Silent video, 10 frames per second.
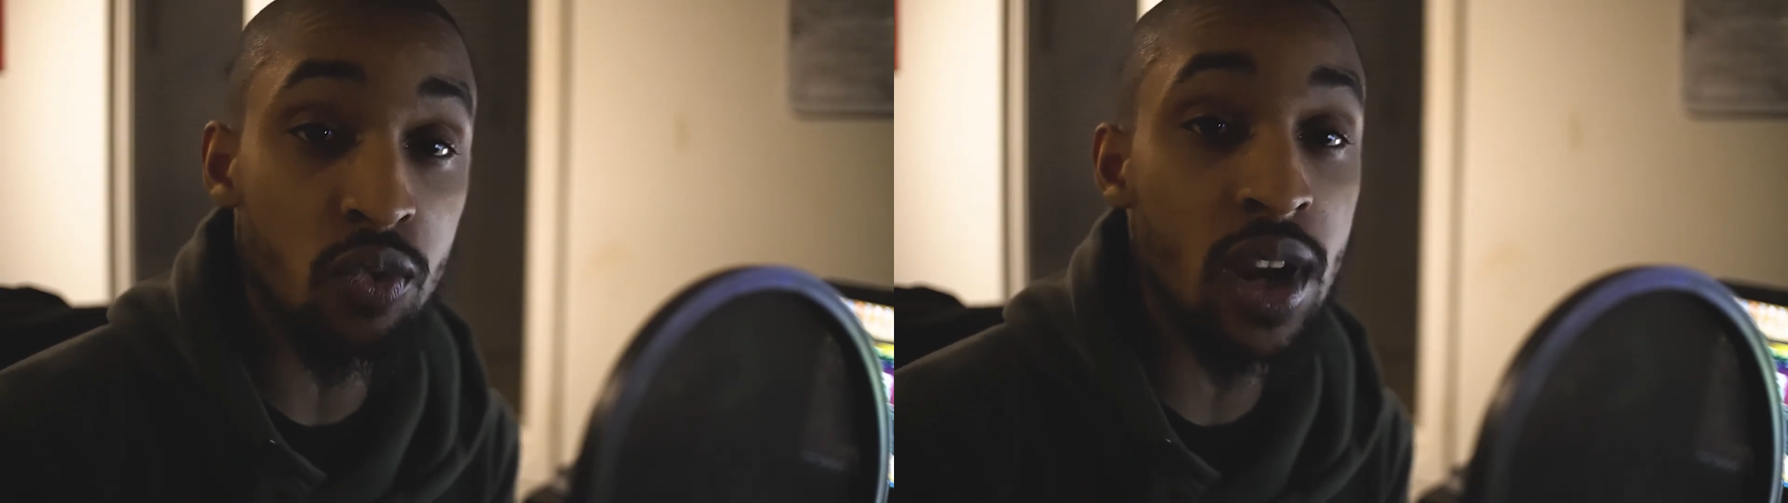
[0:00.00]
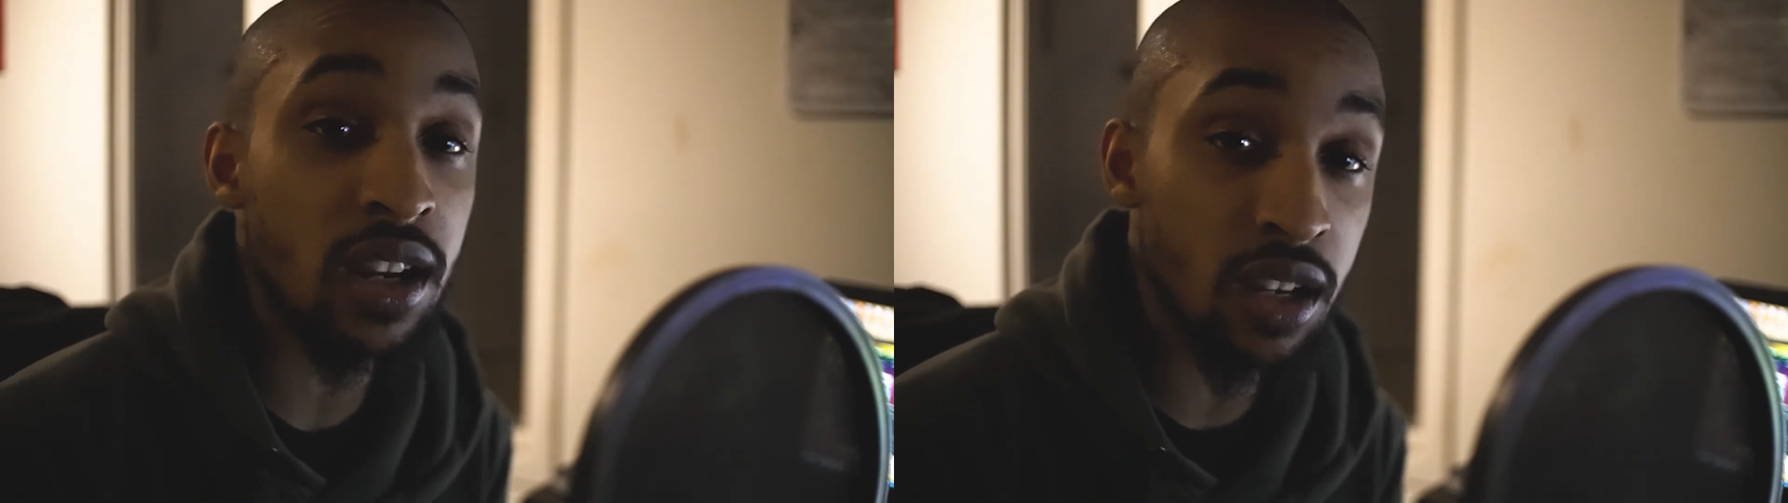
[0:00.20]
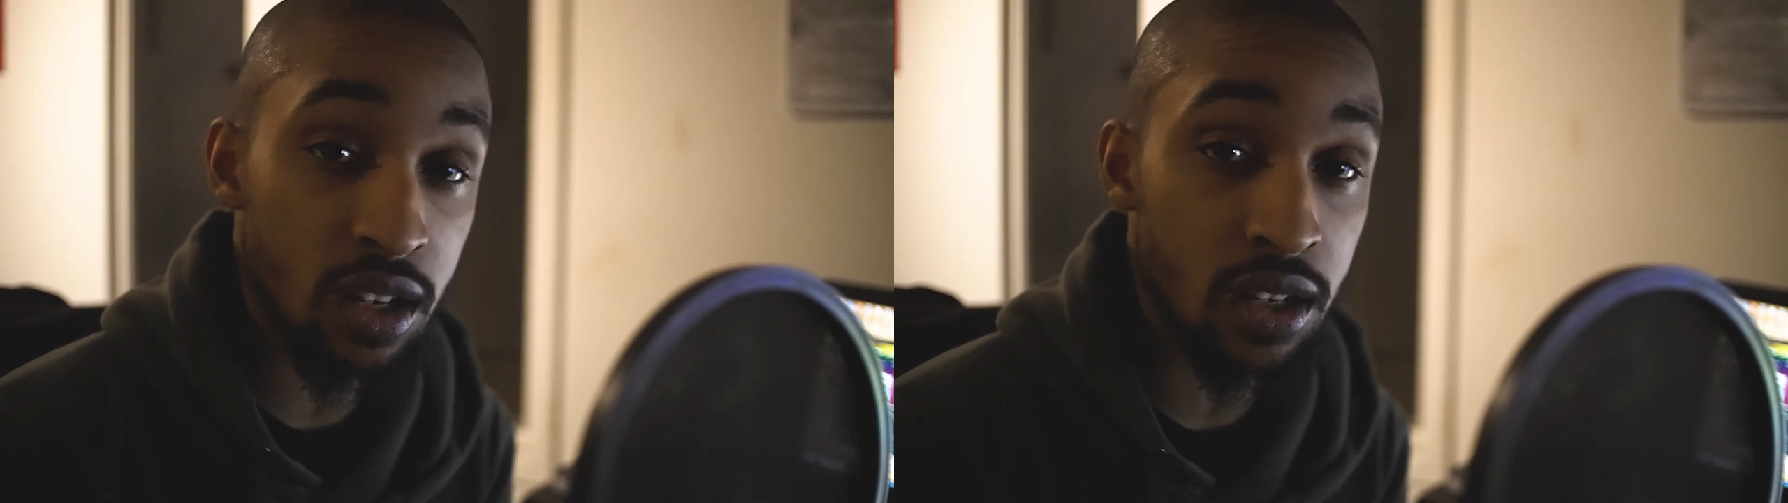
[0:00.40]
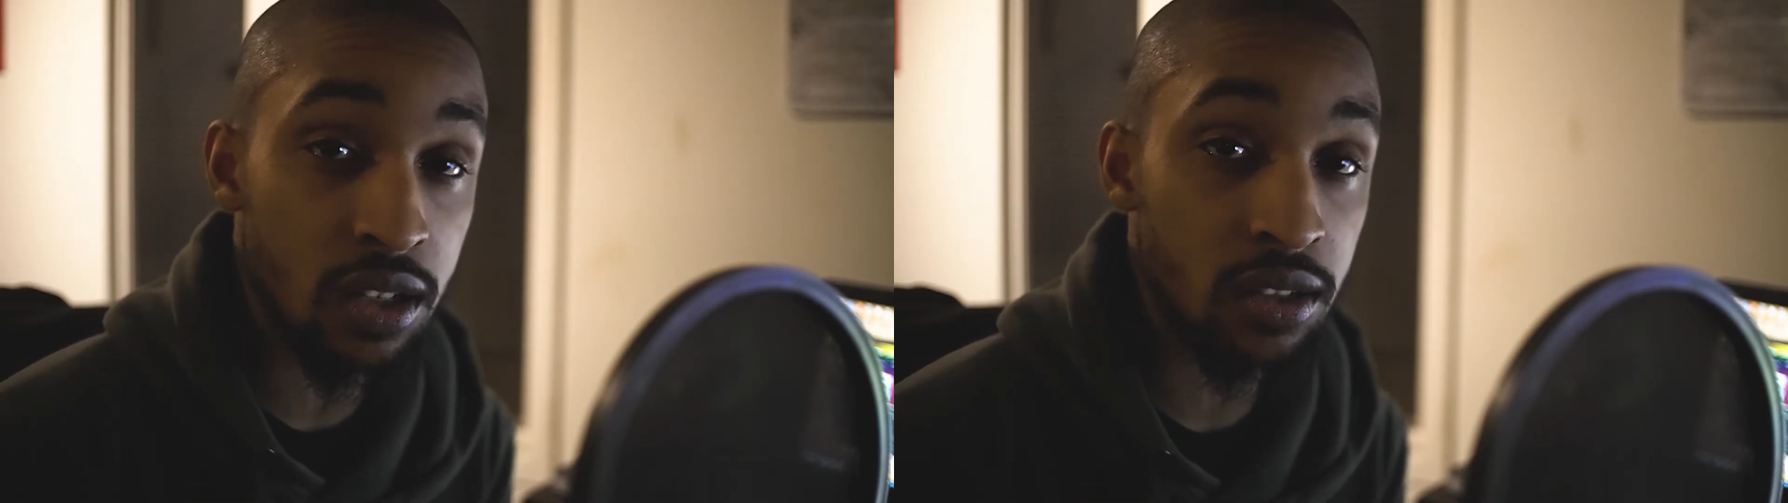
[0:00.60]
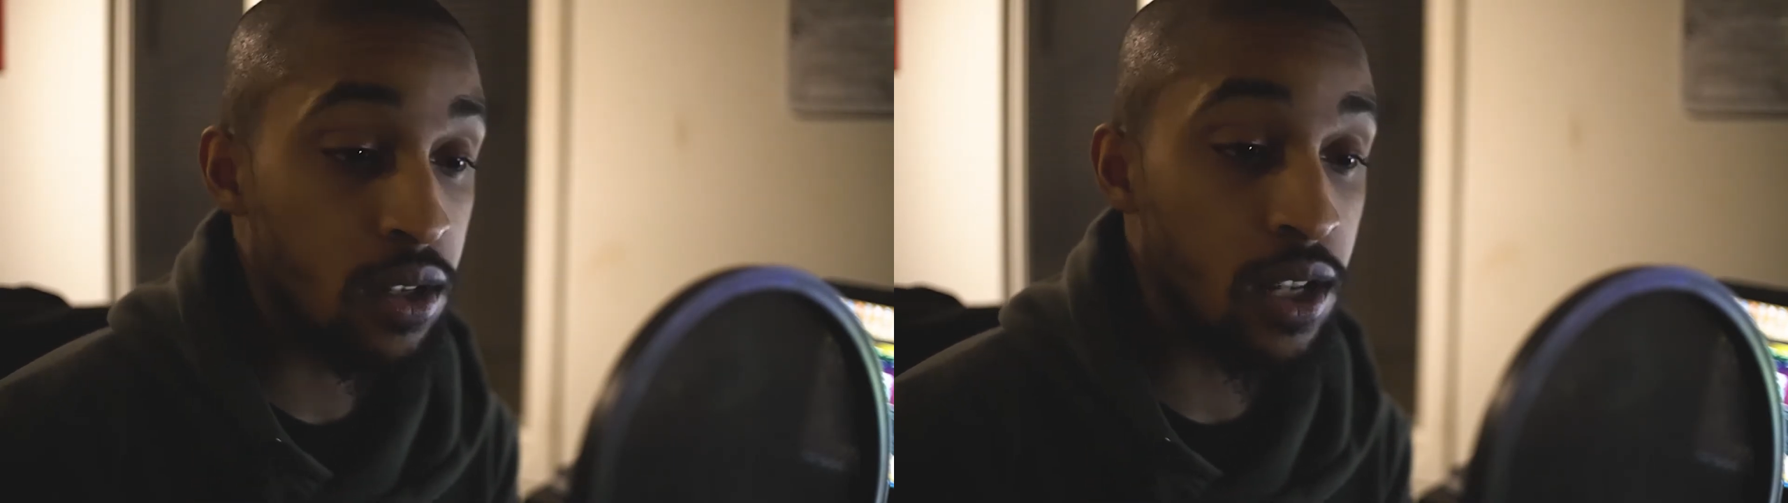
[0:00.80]
record
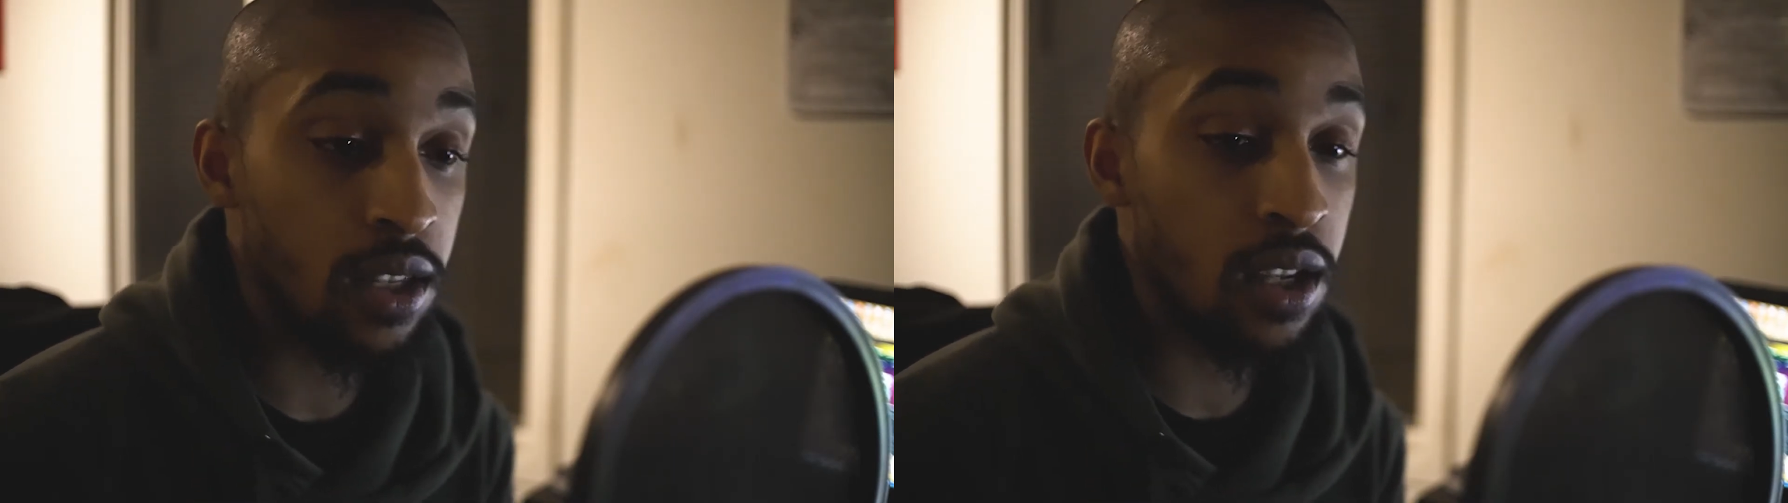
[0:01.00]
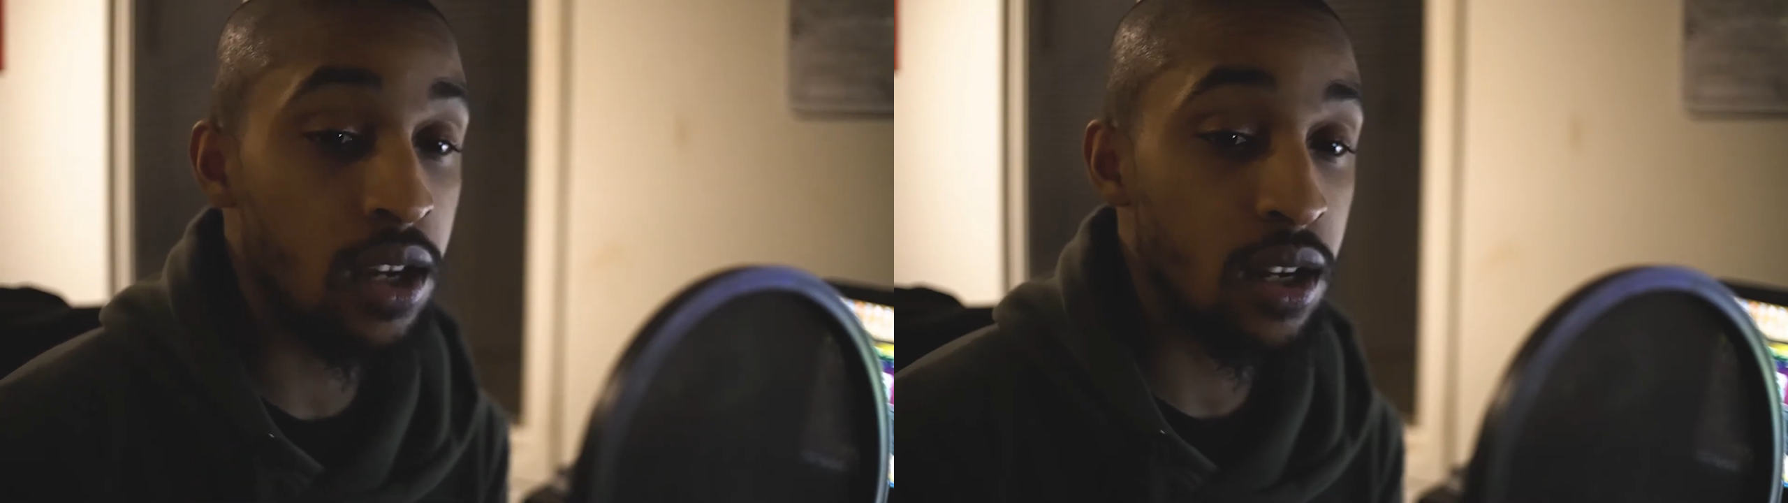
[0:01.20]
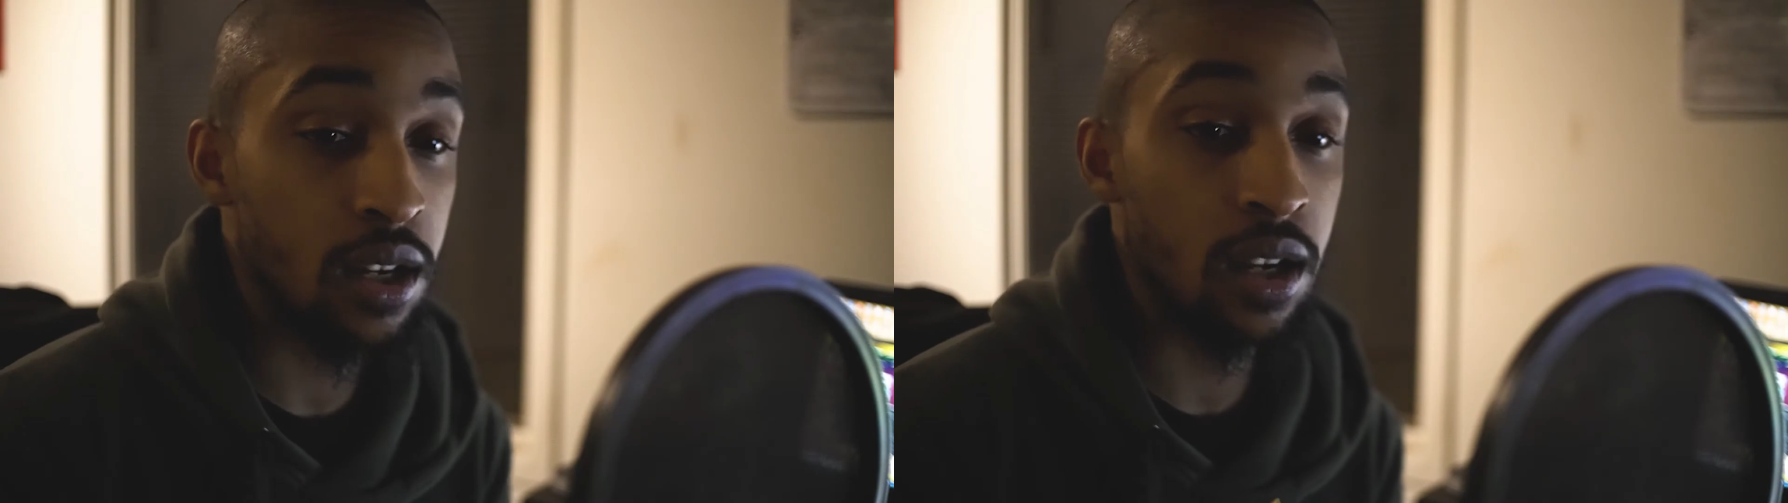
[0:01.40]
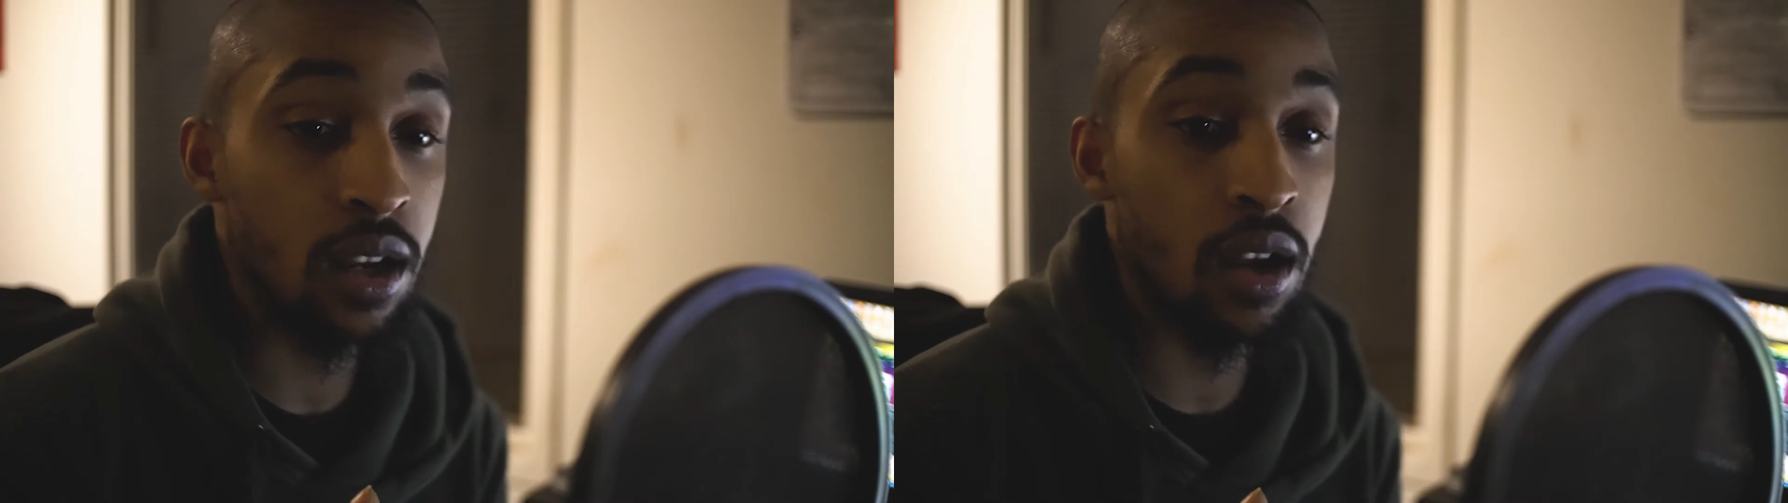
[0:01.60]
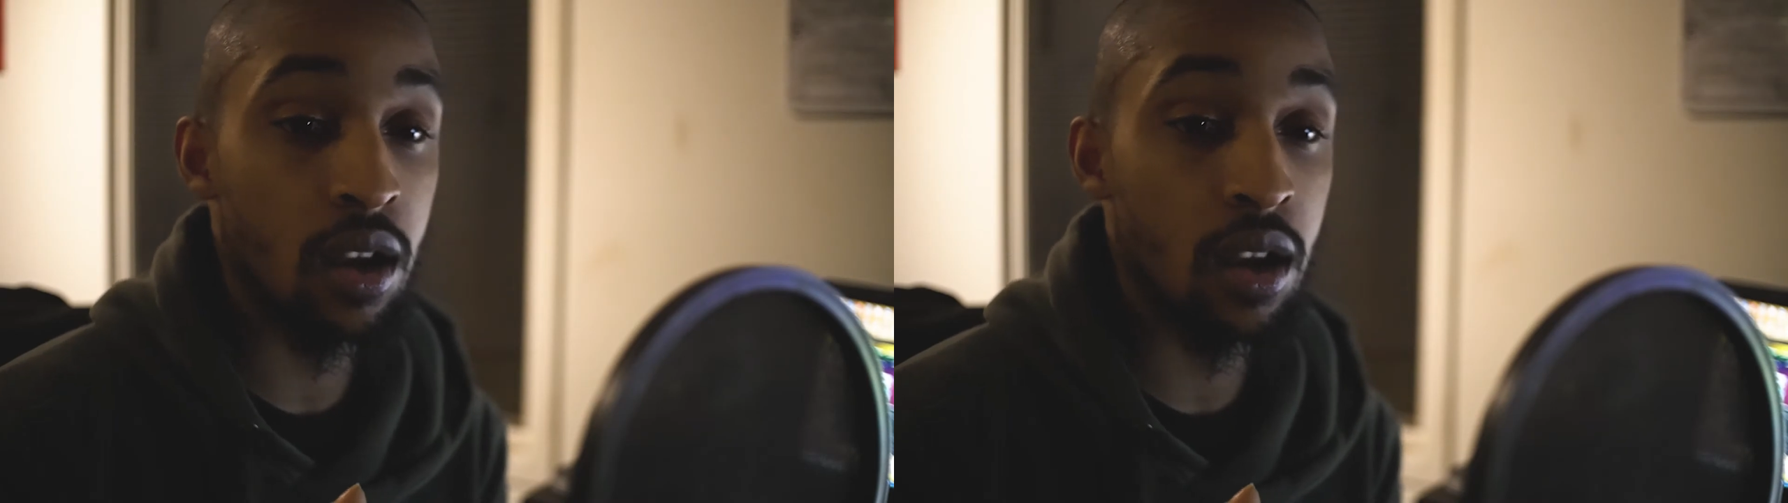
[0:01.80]
that there